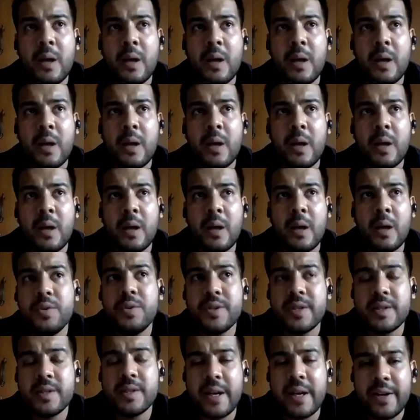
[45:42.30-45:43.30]
companies
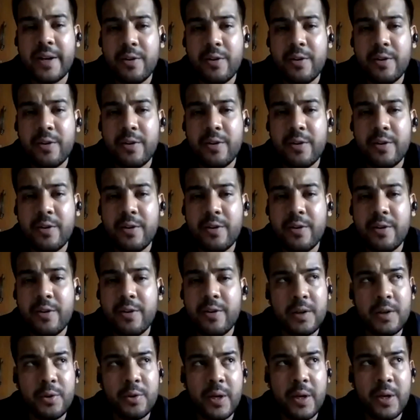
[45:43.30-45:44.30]
don't just let go of
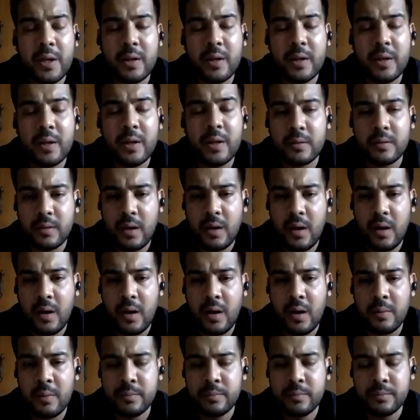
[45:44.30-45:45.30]
people during
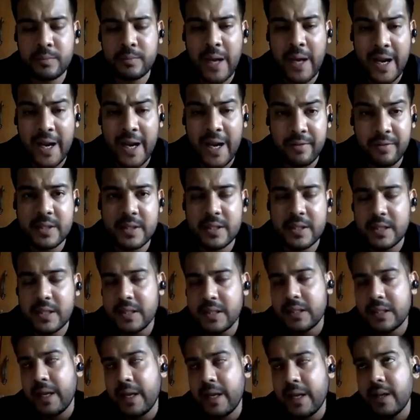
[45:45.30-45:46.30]

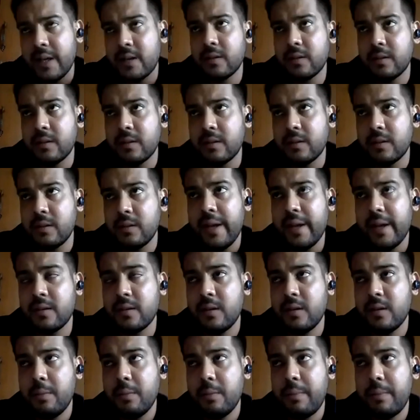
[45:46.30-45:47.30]
adversities like
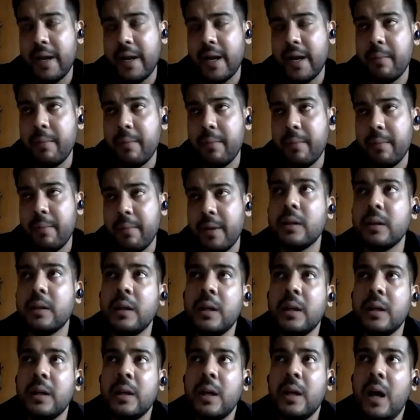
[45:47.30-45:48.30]
a pandemic.
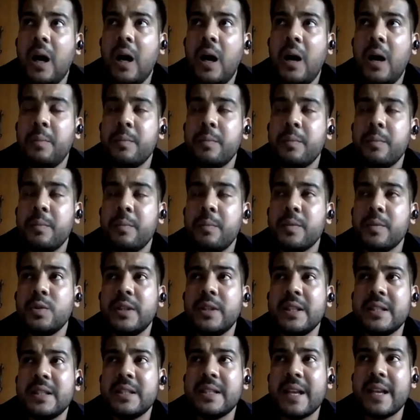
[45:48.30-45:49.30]

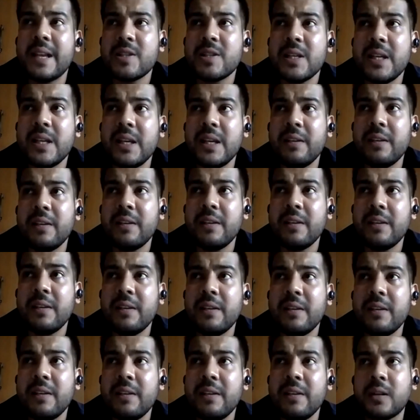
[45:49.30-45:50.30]
So this actually,
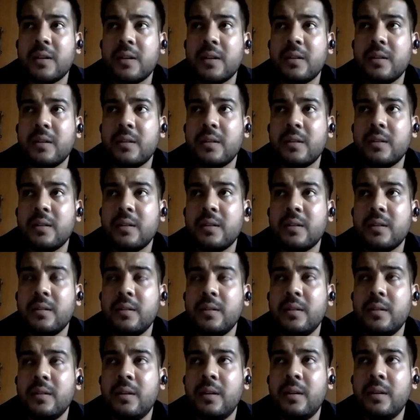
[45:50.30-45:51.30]

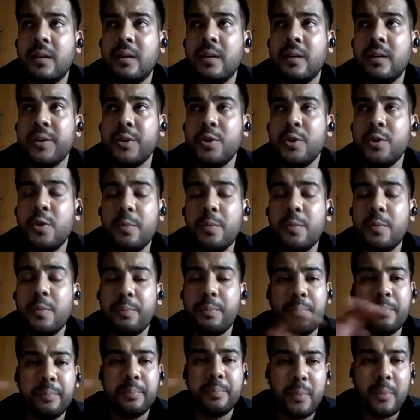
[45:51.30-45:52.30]
you know,
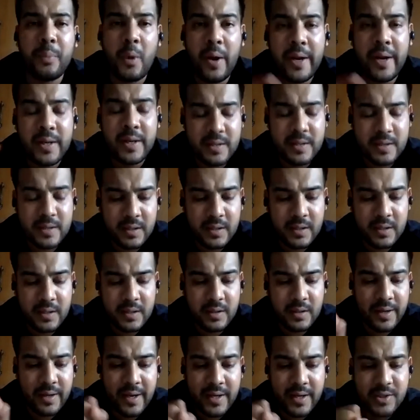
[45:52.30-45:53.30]
points
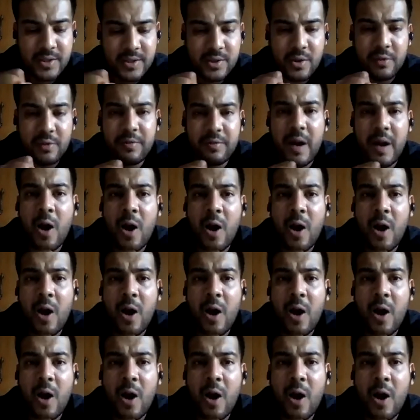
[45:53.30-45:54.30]
in the direction of how
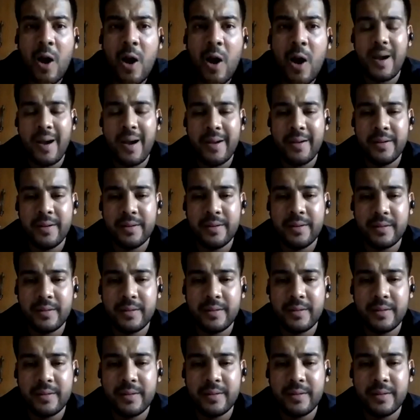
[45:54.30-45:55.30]
companies hire,
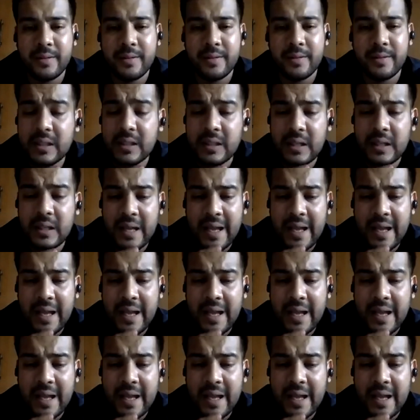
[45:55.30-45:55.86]
right?